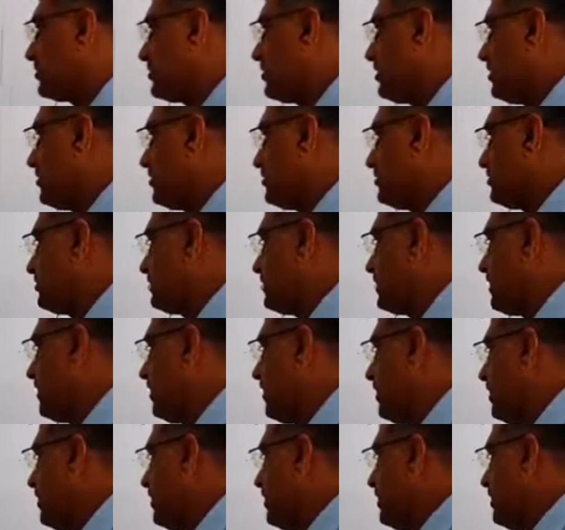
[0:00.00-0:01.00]
3 to
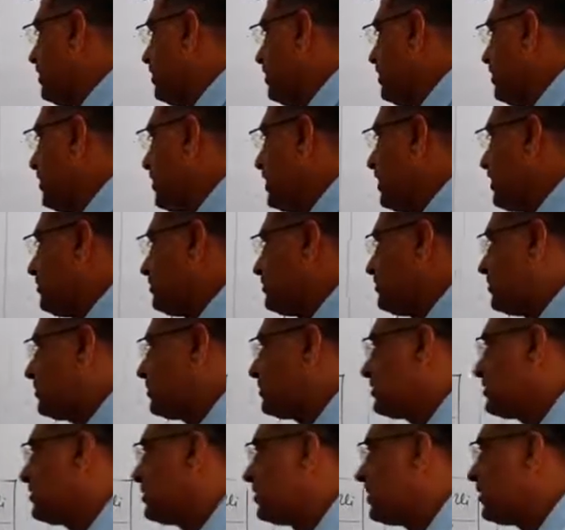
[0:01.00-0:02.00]
the negative
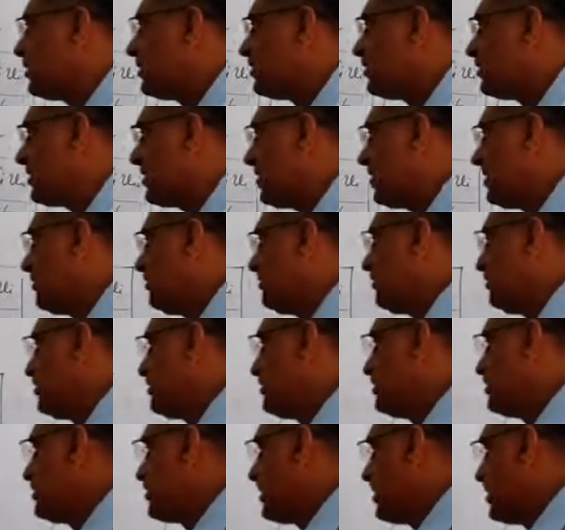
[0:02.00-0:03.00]
6, 10
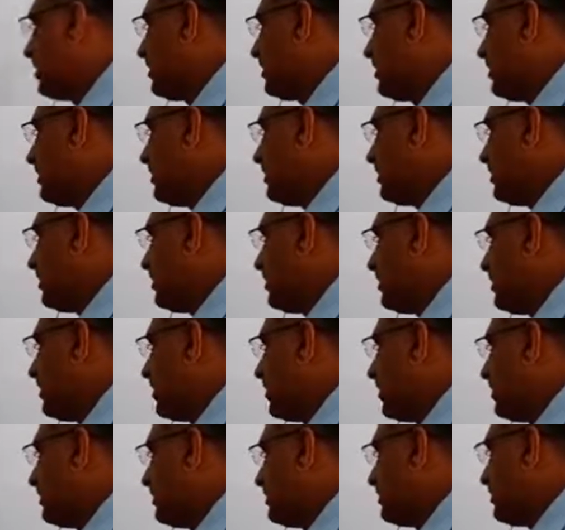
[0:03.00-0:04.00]
1 ja
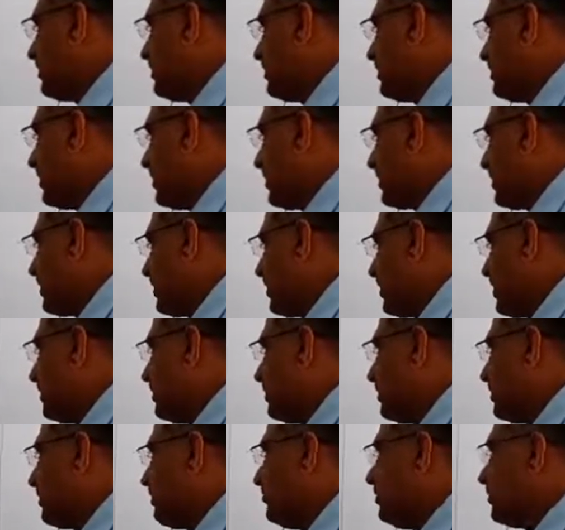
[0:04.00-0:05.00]
negative 10, take
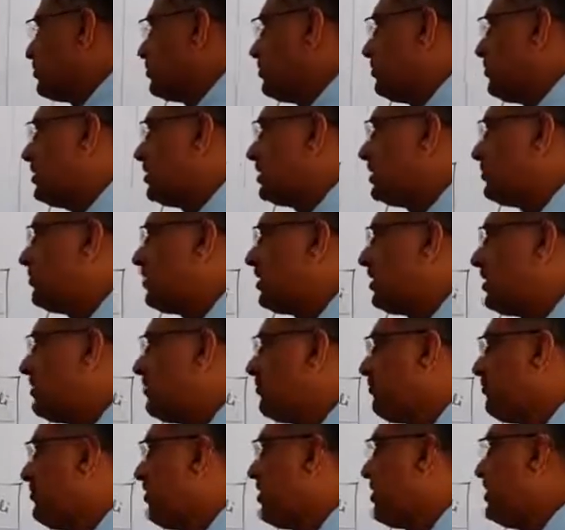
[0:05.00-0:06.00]
k, we have to
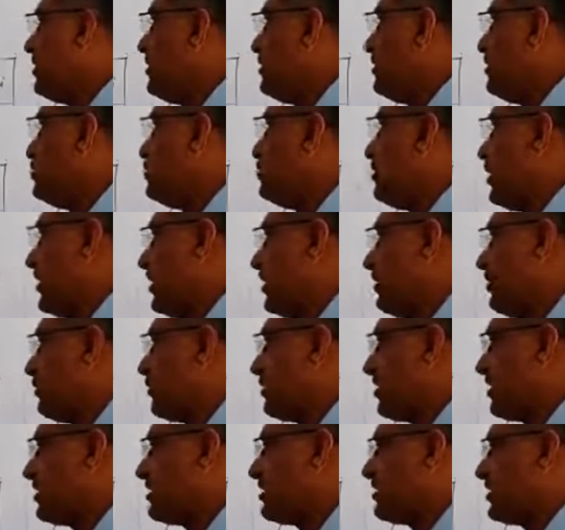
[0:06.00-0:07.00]
multiply Fi Ui,
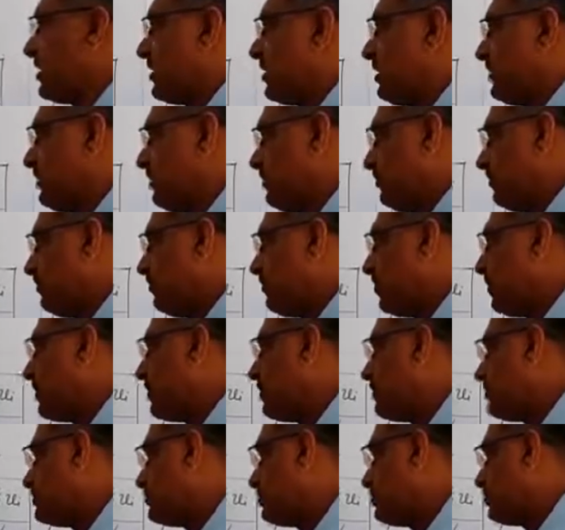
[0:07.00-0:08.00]
not xi.
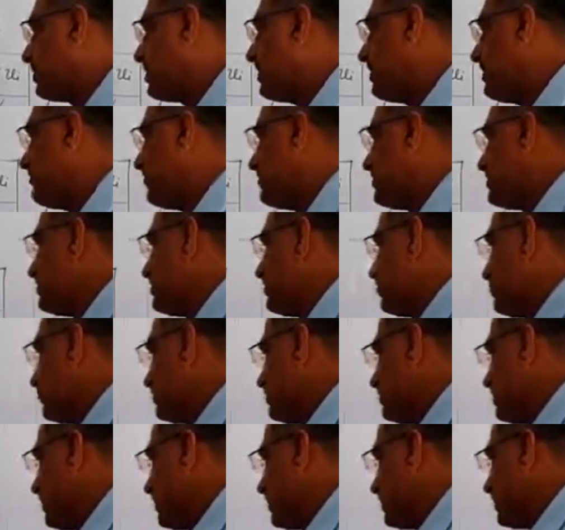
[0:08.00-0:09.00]
So 11
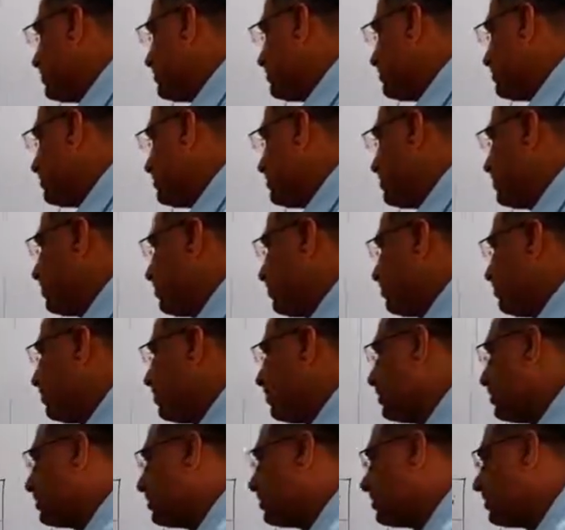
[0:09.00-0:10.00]
0 ja
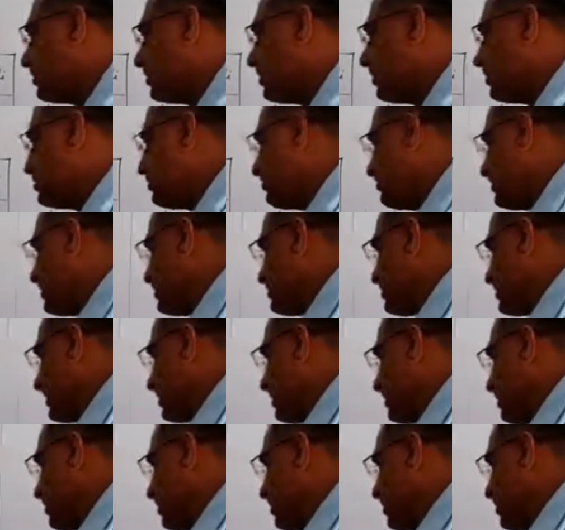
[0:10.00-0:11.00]
0, 8 1
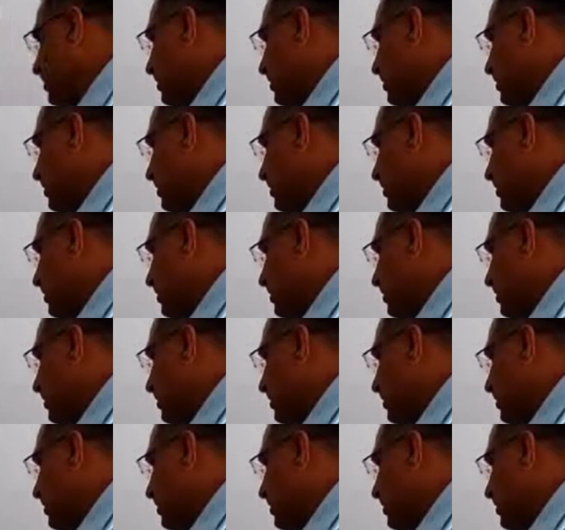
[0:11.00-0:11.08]
ja